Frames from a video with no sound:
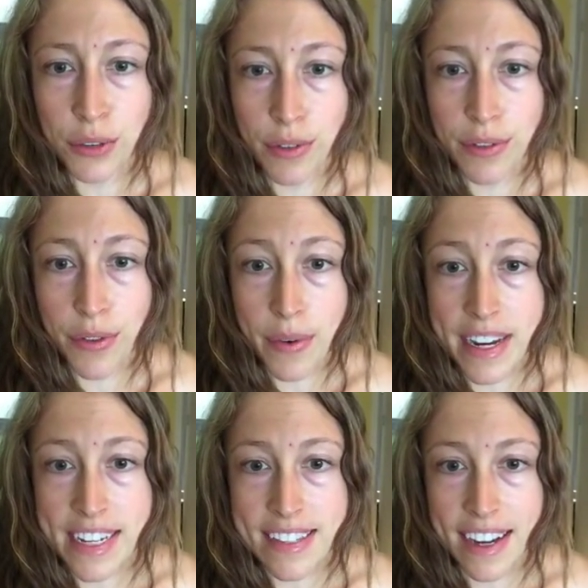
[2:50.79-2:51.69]
New,
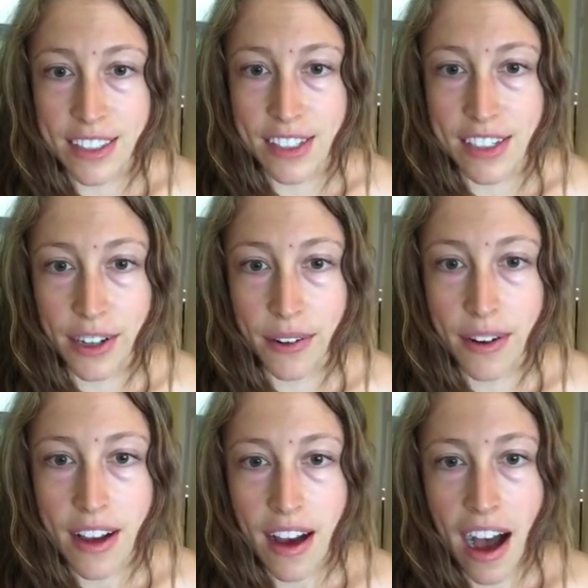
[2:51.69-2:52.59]
3 seconds
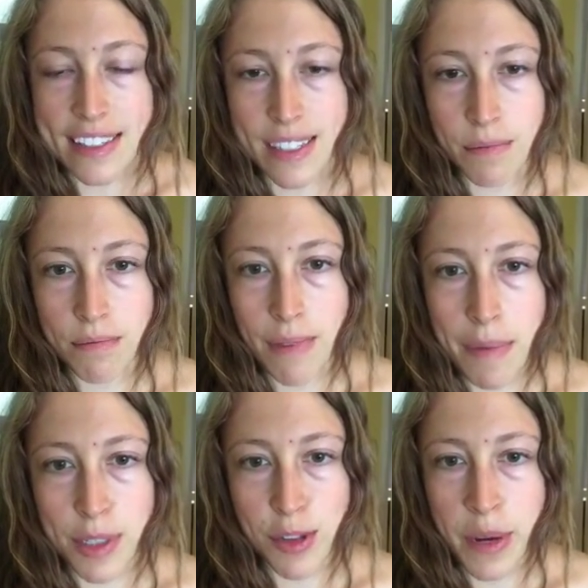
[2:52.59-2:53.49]
new.
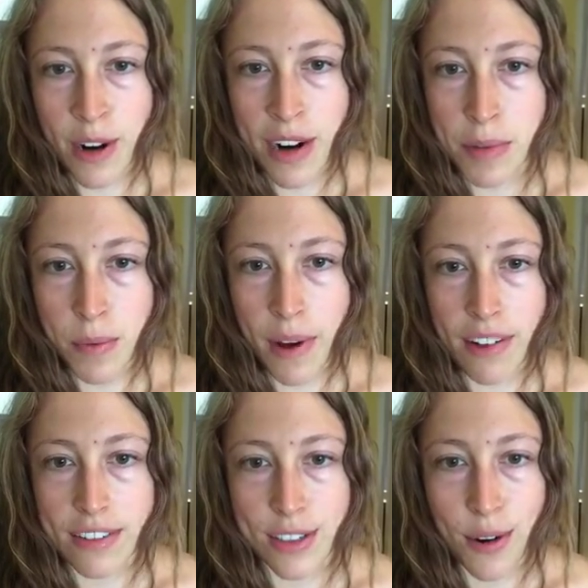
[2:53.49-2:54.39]
Awesome. I'm assuming your
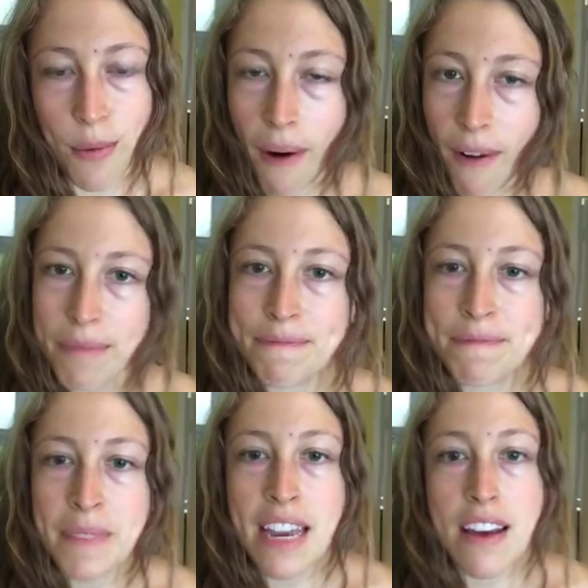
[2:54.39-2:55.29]
name's Will, so welcome.